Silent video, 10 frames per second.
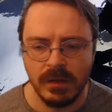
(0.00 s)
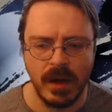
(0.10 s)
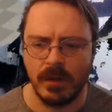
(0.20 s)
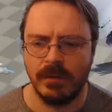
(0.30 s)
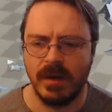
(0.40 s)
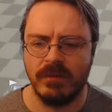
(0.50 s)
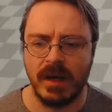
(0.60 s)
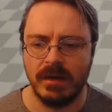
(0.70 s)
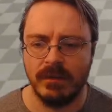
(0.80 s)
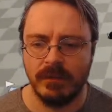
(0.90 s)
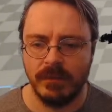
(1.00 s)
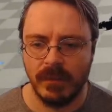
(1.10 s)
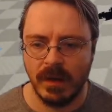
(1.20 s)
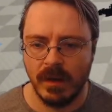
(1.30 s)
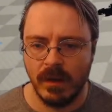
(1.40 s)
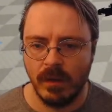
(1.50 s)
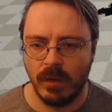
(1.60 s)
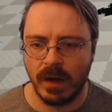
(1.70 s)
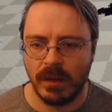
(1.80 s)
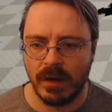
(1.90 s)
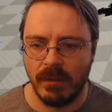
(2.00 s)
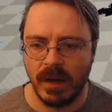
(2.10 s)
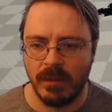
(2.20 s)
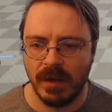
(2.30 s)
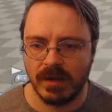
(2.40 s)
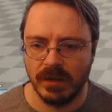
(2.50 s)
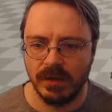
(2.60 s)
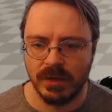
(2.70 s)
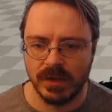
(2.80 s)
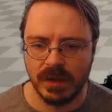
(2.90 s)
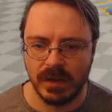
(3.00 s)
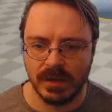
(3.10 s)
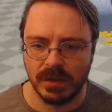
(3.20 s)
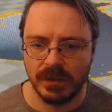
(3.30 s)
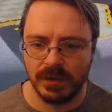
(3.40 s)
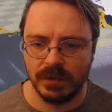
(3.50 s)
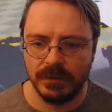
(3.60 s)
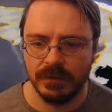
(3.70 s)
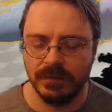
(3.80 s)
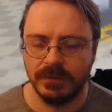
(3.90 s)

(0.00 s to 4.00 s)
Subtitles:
no, never mind. What I thought might be a solution is not a solution.